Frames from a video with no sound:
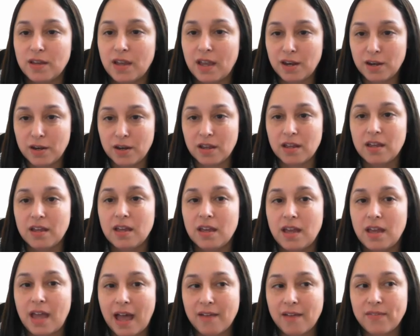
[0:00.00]
and
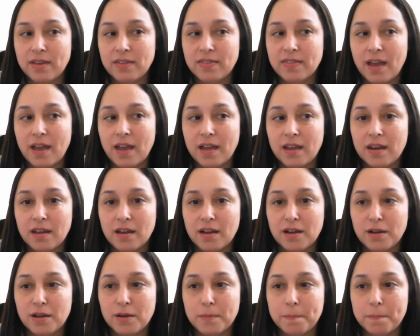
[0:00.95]
having that
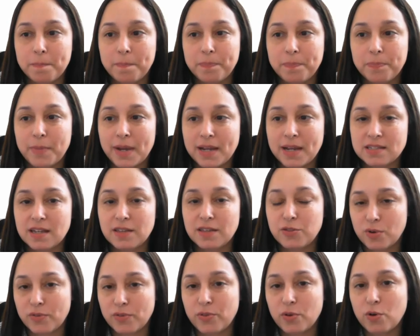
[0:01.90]
um, mindset
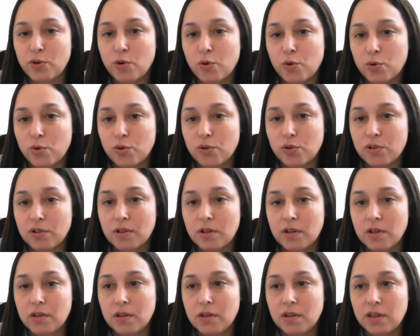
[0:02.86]
throughout the whole
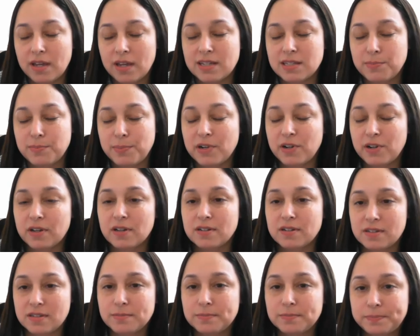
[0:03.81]

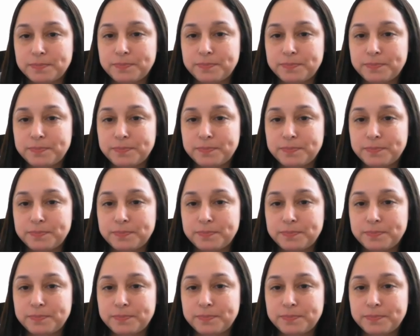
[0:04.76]
experience.